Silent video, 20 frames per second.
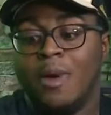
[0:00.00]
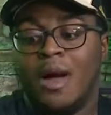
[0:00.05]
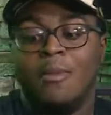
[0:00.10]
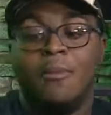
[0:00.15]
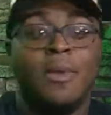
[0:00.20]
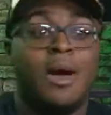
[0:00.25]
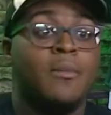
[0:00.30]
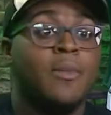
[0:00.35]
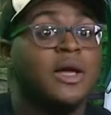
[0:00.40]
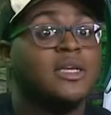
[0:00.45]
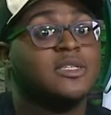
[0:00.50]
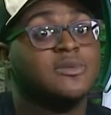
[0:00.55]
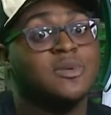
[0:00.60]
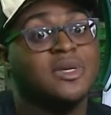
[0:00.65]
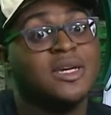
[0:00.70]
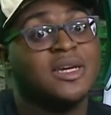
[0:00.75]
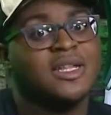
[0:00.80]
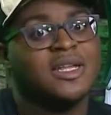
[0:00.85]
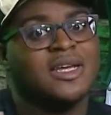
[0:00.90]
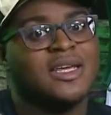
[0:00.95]
My bad.
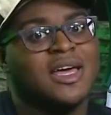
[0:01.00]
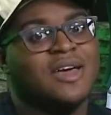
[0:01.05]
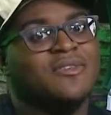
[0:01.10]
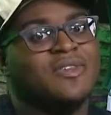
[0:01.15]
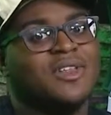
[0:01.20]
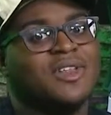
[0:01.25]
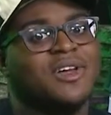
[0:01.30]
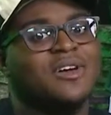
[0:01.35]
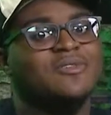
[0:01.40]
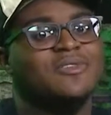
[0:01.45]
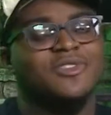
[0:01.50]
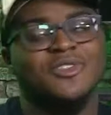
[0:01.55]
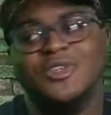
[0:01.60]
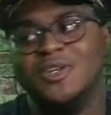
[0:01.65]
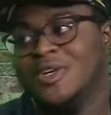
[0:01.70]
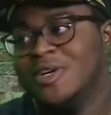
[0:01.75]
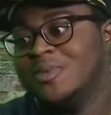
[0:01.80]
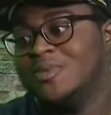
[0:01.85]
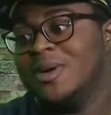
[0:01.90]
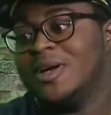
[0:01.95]
Speaking of Kevin Love, did you
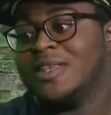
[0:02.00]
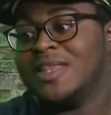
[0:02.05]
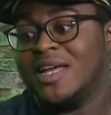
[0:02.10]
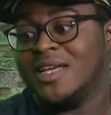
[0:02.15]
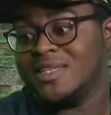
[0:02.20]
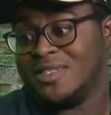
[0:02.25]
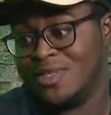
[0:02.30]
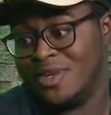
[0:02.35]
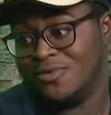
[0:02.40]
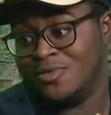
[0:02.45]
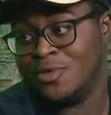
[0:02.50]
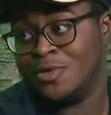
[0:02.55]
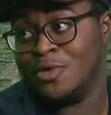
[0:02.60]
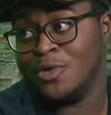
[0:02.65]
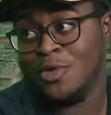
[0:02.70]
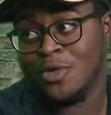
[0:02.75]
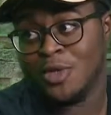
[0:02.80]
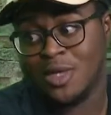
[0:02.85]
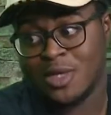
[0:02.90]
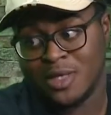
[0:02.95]
hear about that stuff going
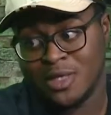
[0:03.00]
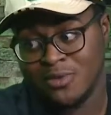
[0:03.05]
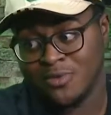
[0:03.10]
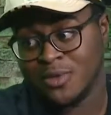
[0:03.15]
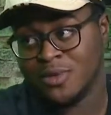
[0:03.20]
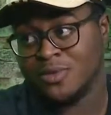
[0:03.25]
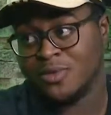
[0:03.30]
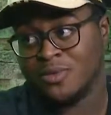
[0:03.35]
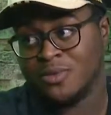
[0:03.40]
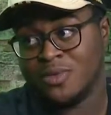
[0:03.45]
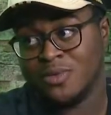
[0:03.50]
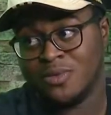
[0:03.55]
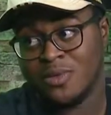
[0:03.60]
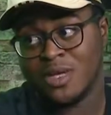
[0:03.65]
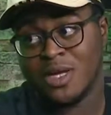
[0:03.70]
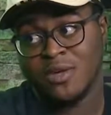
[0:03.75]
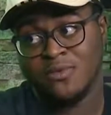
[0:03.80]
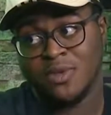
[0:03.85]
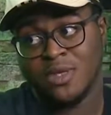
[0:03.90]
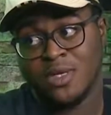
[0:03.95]
on in Cleveland with
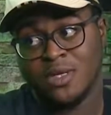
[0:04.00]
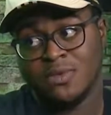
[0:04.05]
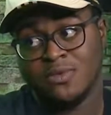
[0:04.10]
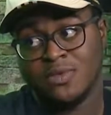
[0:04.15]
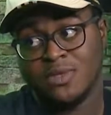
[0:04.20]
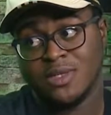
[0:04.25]
Kevin Love?